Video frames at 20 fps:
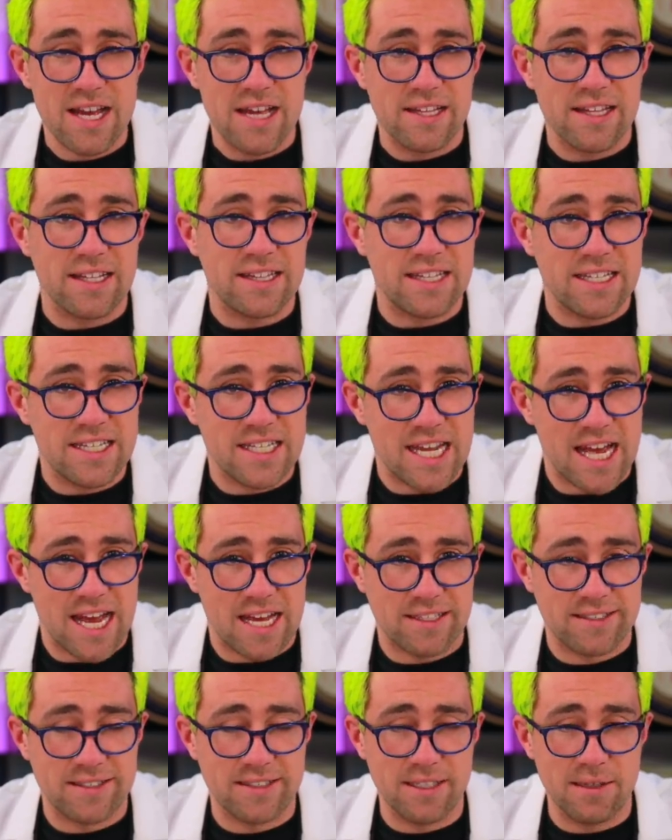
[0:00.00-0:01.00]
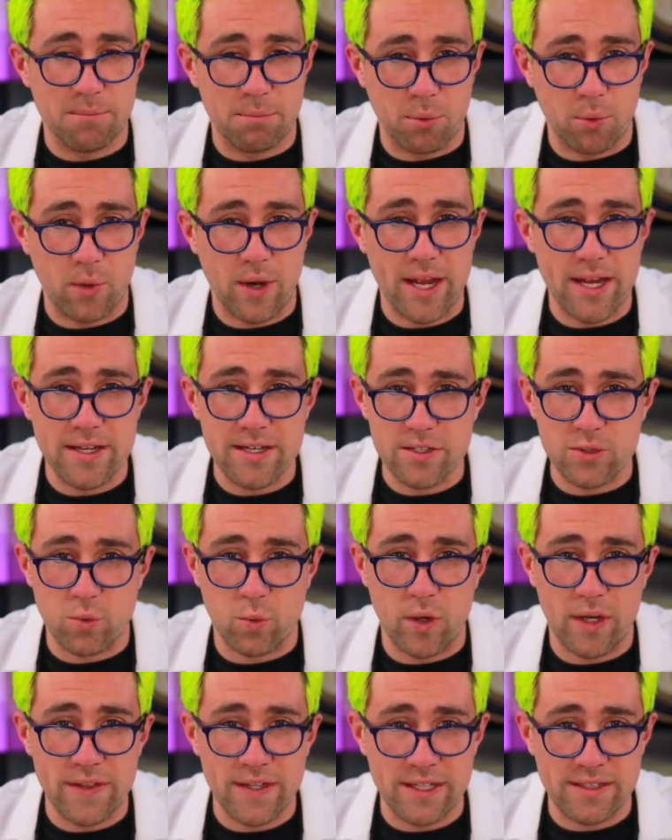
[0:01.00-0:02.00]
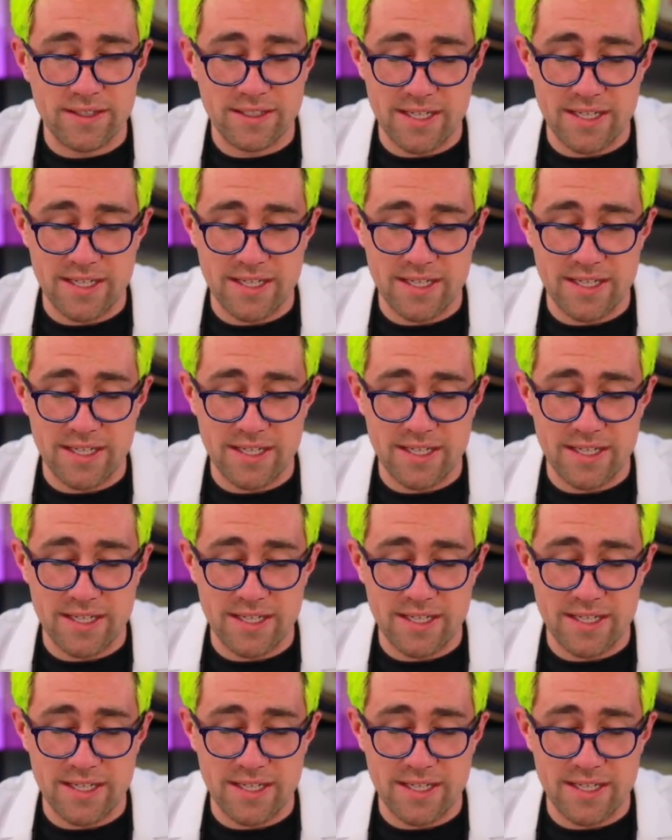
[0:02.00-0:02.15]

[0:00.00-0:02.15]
that the Tesla brand is one that